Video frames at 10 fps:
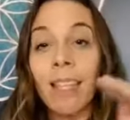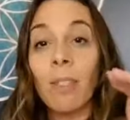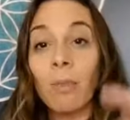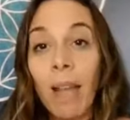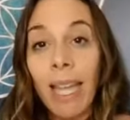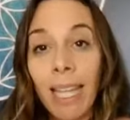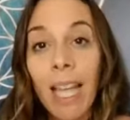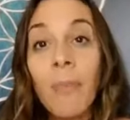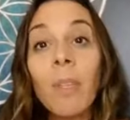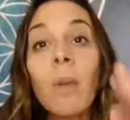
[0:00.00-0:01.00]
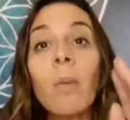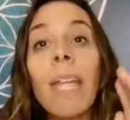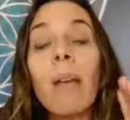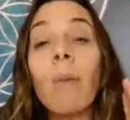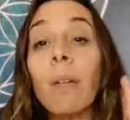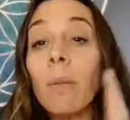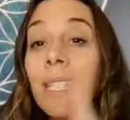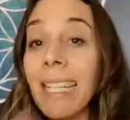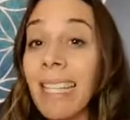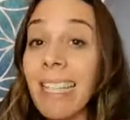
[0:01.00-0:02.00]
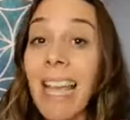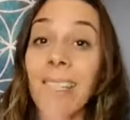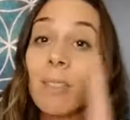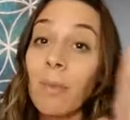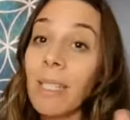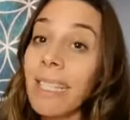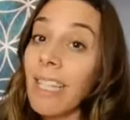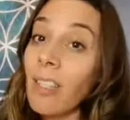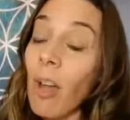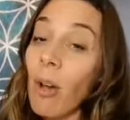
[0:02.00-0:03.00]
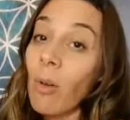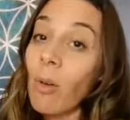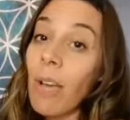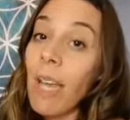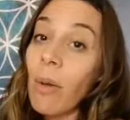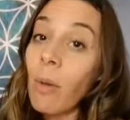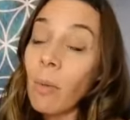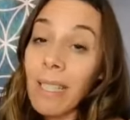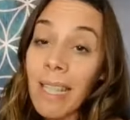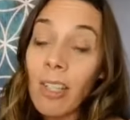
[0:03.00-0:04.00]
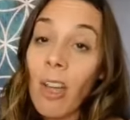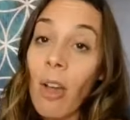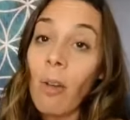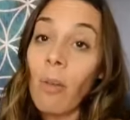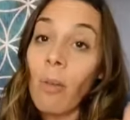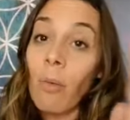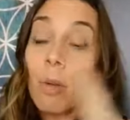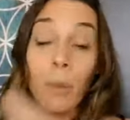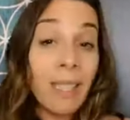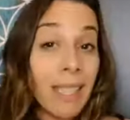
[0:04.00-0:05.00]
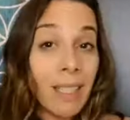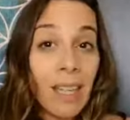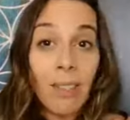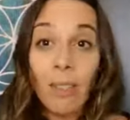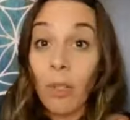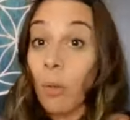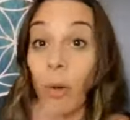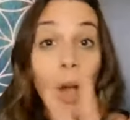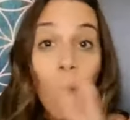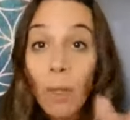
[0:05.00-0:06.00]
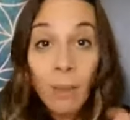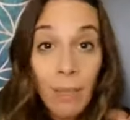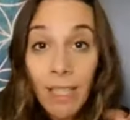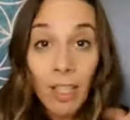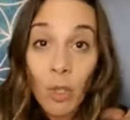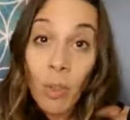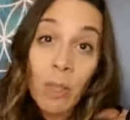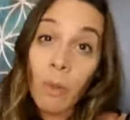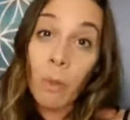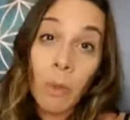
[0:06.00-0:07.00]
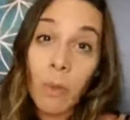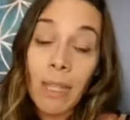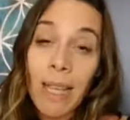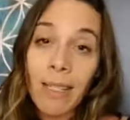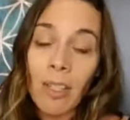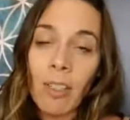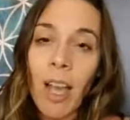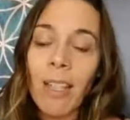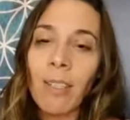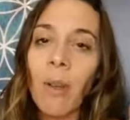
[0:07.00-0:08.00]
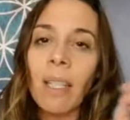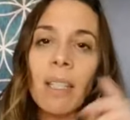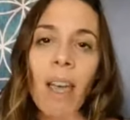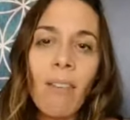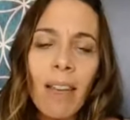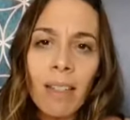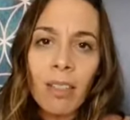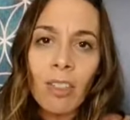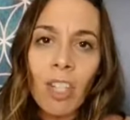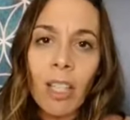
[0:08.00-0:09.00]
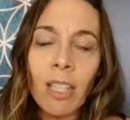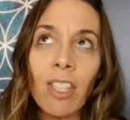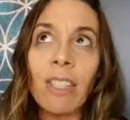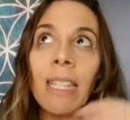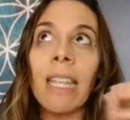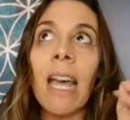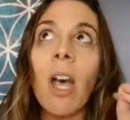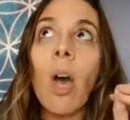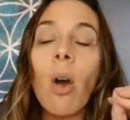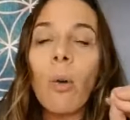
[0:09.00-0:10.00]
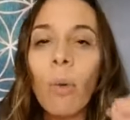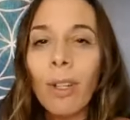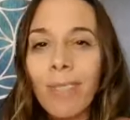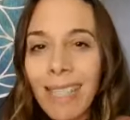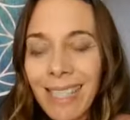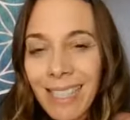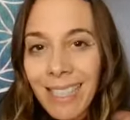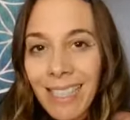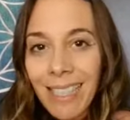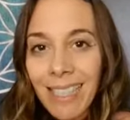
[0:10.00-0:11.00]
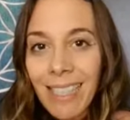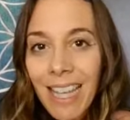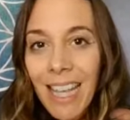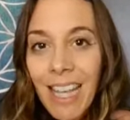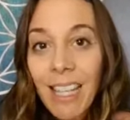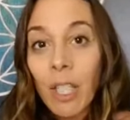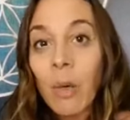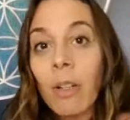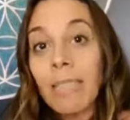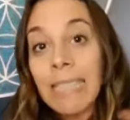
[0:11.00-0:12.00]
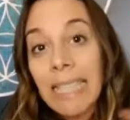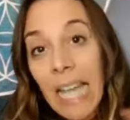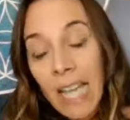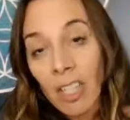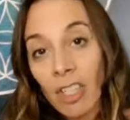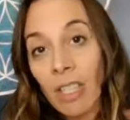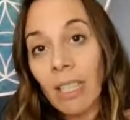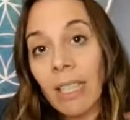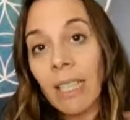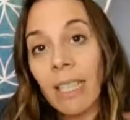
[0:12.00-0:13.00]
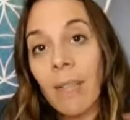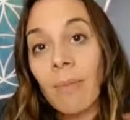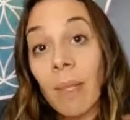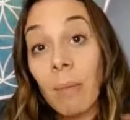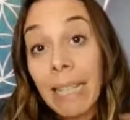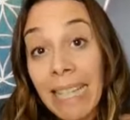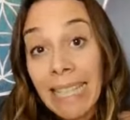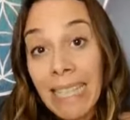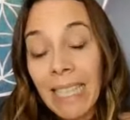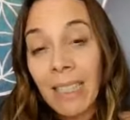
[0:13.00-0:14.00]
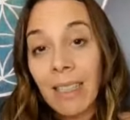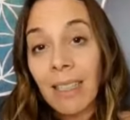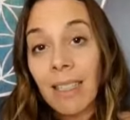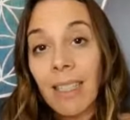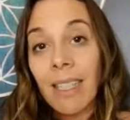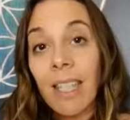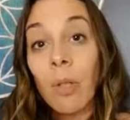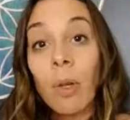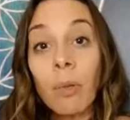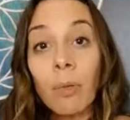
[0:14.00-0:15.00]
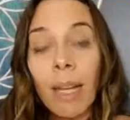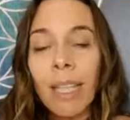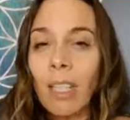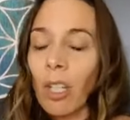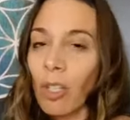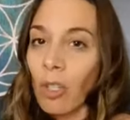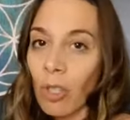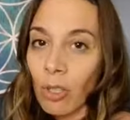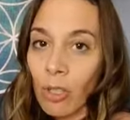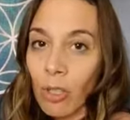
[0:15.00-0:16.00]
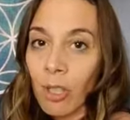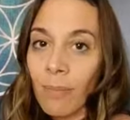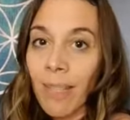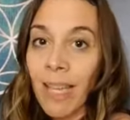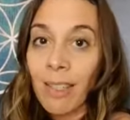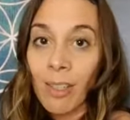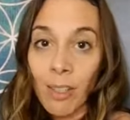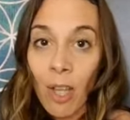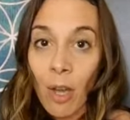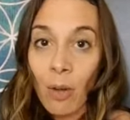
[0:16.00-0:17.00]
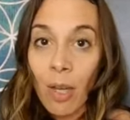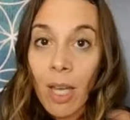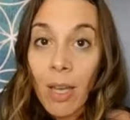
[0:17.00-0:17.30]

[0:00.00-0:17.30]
That's right. We, when we say yes, we say no. When we say no, what are we saying yes to? We're always making a choice whether we realize it or not. So I love how Dr. Charlie just said that. What are the seeds that you are intentionally planting that you are ready to nurture and to sow?